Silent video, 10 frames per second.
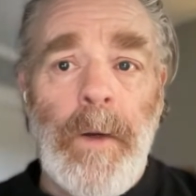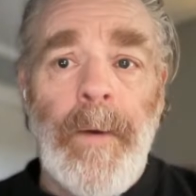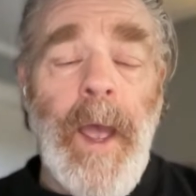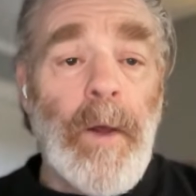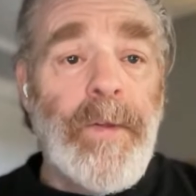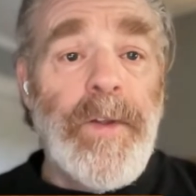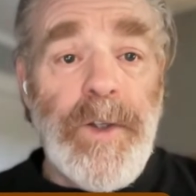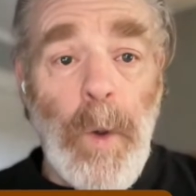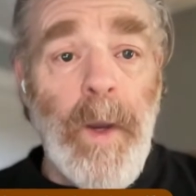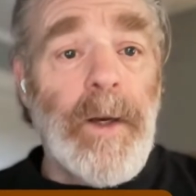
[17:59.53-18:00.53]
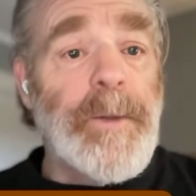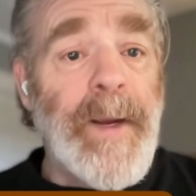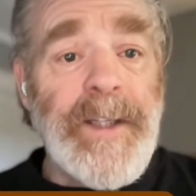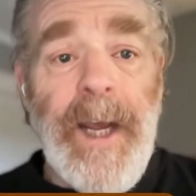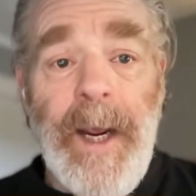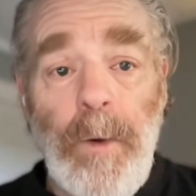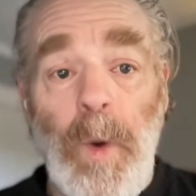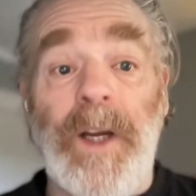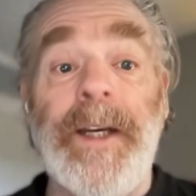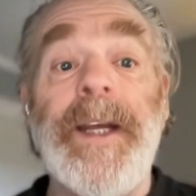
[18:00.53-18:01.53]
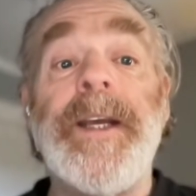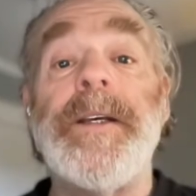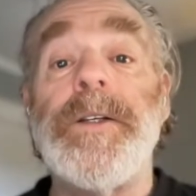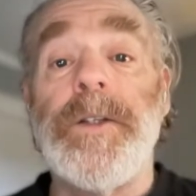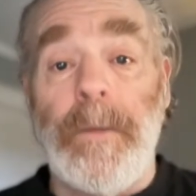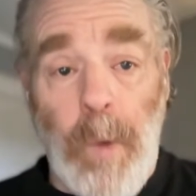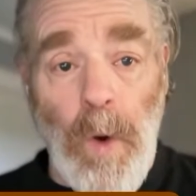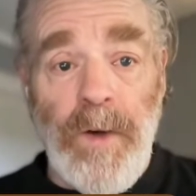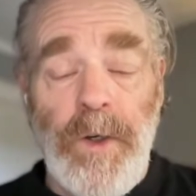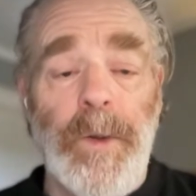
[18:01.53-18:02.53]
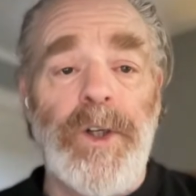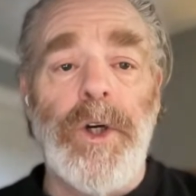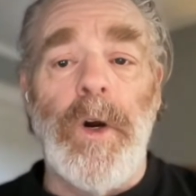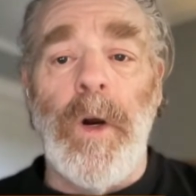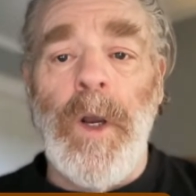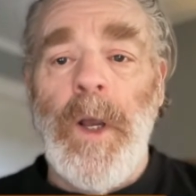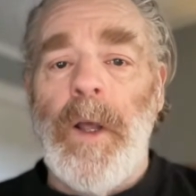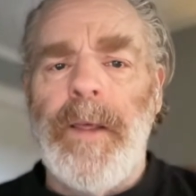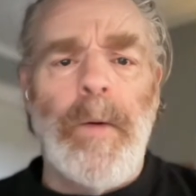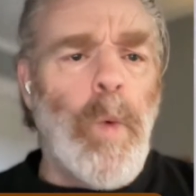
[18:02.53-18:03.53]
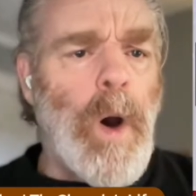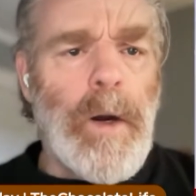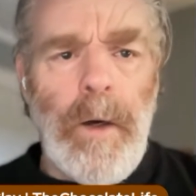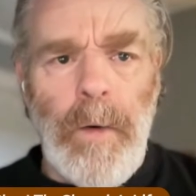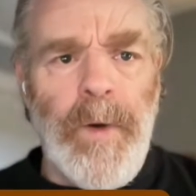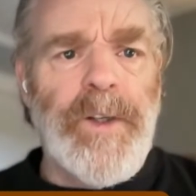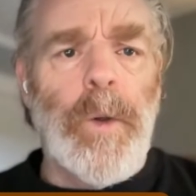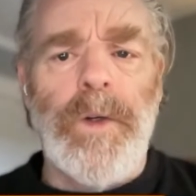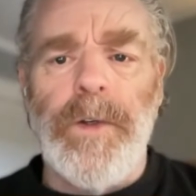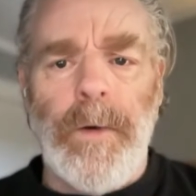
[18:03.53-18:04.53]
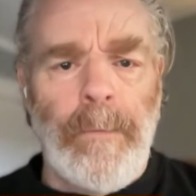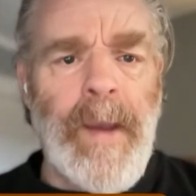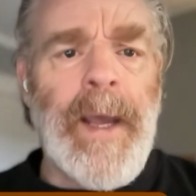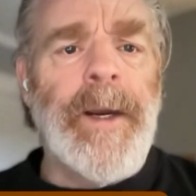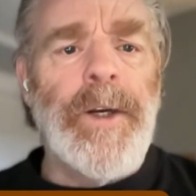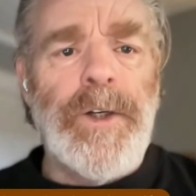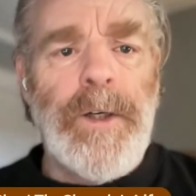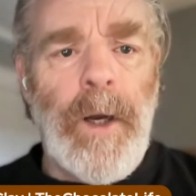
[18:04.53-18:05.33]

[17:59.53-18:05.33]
health of the soil is maintained, while it is important to ensure that water resources are managed